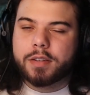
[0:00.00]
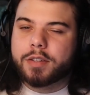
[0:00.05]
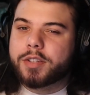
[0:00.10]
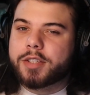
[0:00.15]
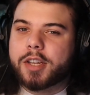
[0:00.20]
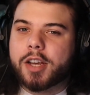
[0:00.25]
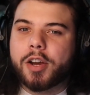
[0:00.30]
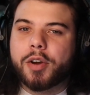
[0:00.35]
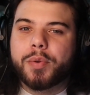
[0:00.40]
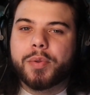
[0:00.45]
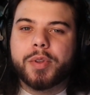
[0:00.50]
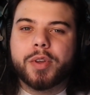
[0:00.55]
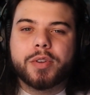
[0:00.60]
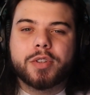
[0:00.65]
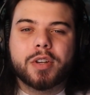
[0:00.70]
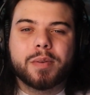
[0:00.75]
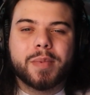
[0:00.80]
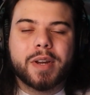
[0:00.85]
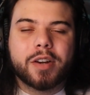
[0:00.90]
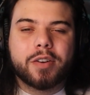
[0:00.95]
So
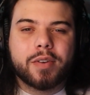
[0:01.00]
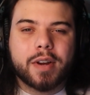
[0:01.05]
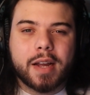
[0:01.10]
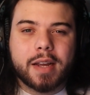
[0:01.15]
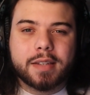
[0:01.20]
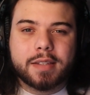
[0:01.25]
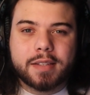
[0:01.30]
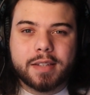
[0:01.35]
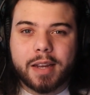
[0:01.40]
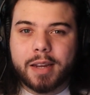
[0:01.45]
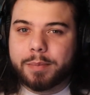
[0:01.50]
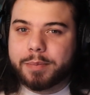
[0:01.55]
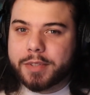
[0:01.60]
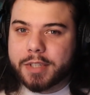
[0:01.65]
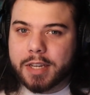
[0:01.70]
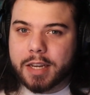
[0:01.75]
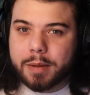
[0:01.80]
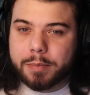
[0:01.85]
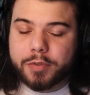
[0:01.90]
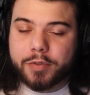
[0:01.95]
those are my grass type
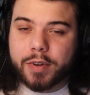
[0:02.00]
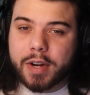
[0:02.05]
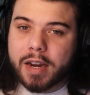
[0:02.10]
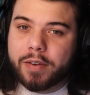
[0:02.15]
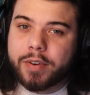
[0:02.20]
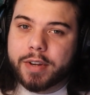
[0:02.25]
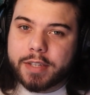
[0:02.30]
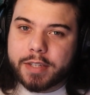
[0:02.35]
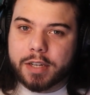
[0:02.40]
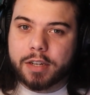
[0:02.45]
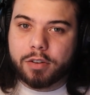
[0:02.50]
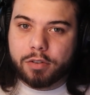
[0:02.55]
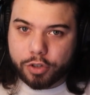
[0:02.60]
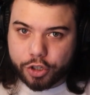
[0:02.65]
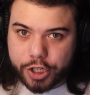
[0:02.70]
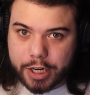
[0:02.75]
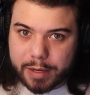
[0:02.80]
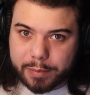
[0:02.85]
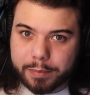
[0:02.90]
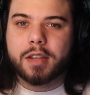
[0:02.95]
teams for every single
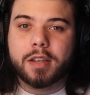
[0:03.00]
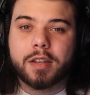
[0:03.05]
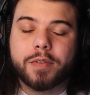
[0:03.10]
gym.